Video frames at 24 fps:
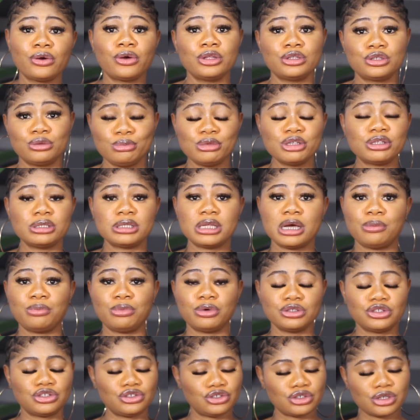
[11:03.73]
not going to miss you that
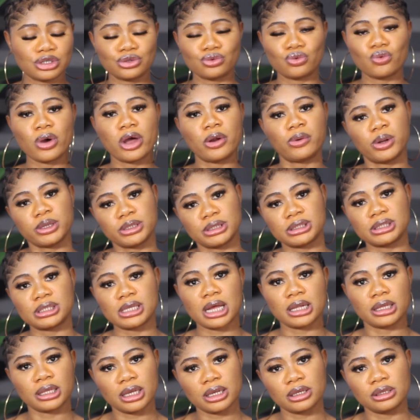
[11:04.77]
much. Just go and
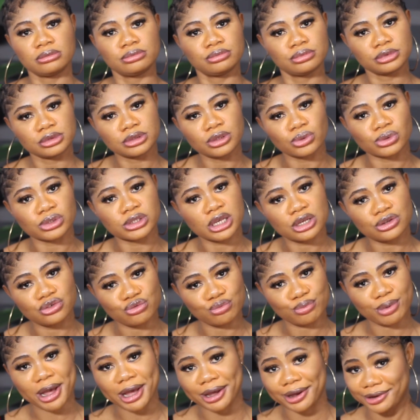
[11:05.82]
register, and then they'll send
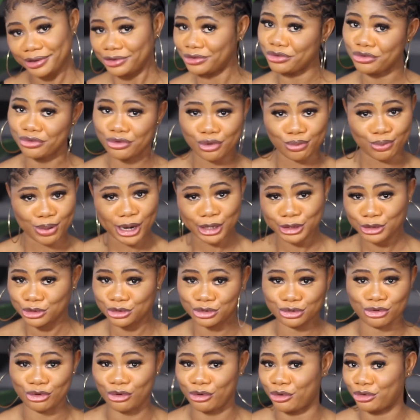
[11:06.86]
you back. You go back
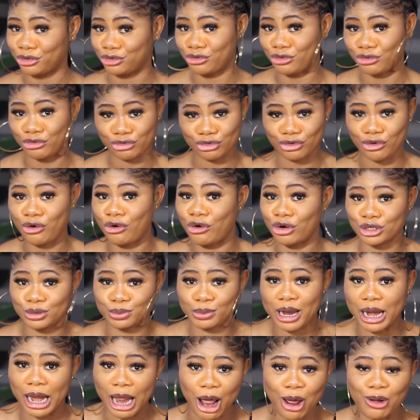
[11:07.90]
to your
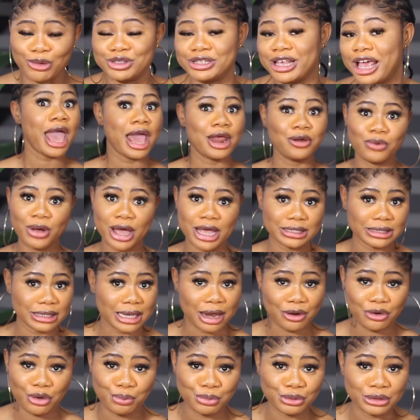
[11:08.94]
husband's house. Otherwise, you
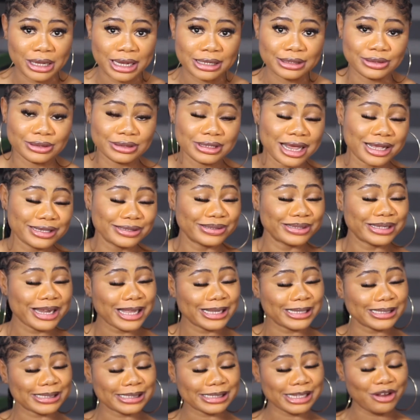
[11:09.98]
cannot put us on that. So
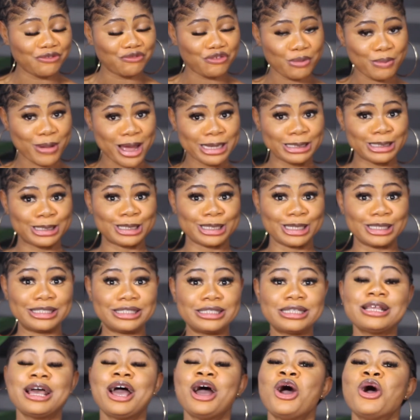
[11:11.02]
that is it for my
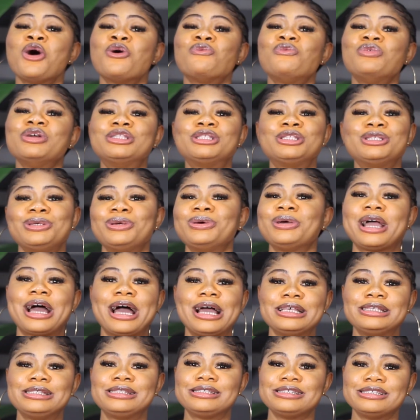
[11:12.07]
gist with you
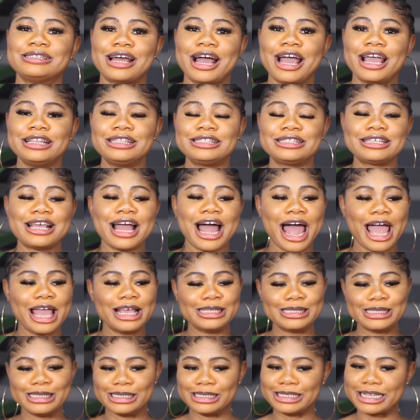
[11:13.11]
guys tonight,
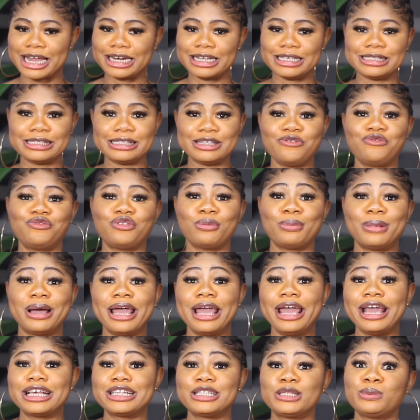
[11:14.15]
guys. That is it for
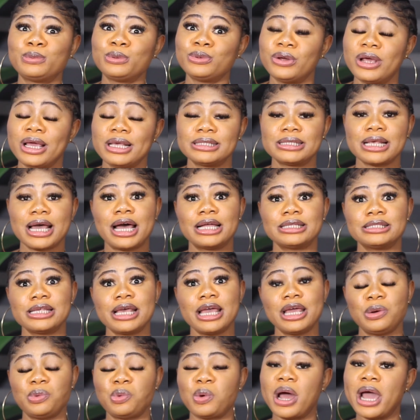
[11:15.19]
my experience at
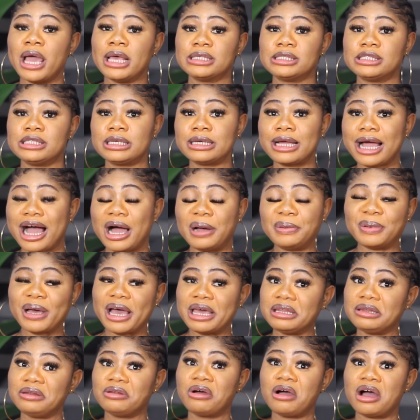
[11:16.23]
NYSC camp.
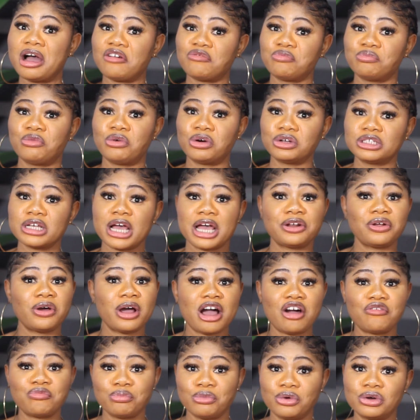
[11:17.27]
I don't
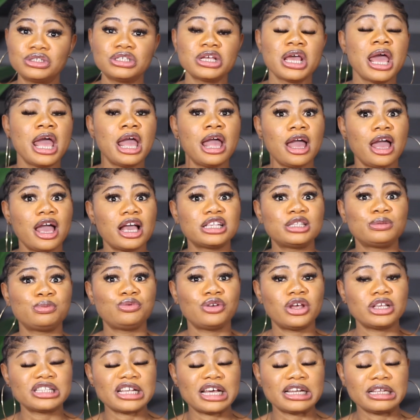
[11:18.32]
have much
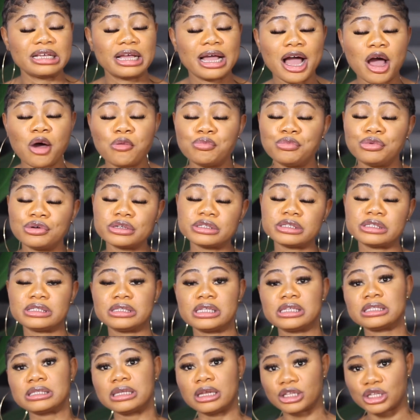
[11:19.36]
experience at the camp, but
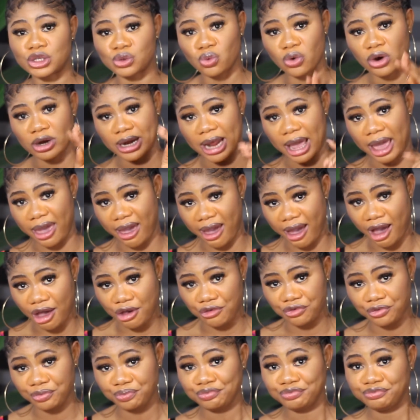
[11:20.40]
this little one I
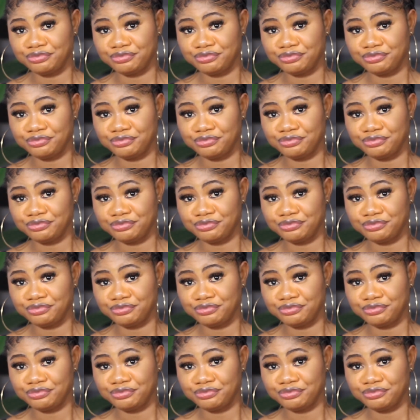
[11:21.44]
have,